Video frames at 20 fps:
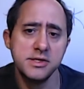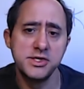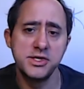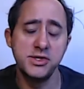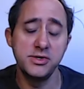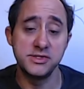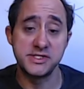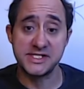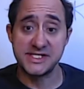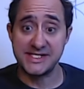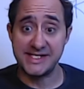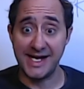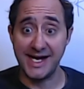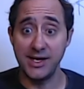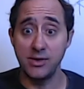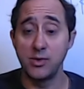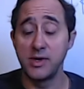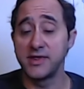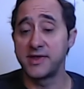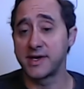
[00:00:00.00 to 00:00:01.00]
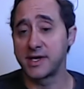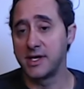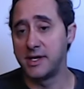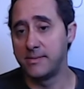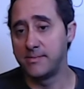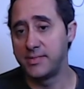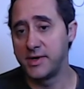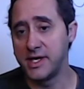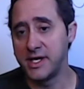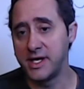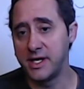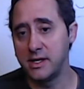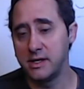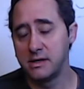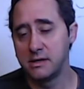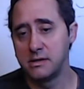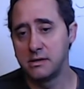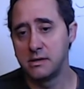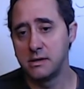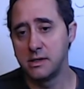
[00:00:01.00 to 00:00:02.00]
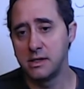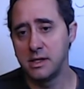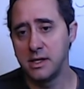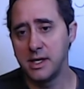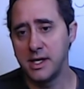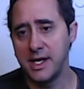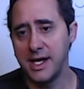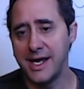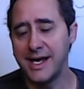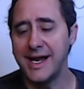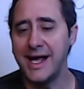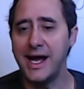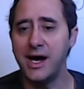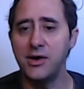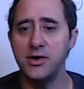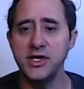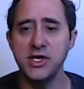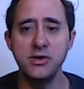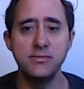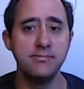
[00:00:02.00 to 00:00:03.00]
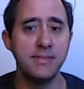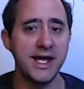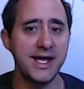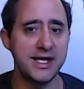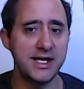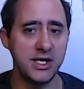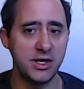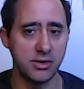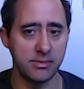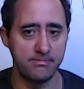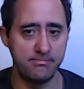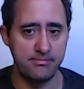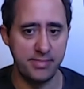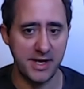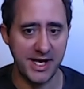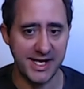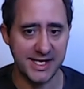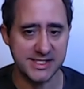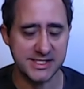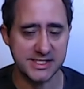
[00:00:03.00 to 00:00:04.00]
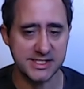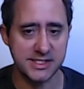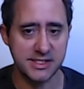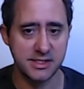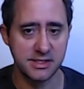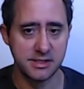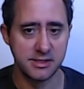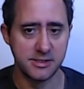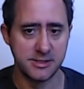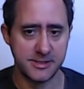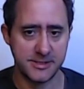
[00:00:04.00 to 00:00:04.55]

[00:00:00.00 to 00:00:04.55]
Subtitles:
to stay with a company and how do you make your best,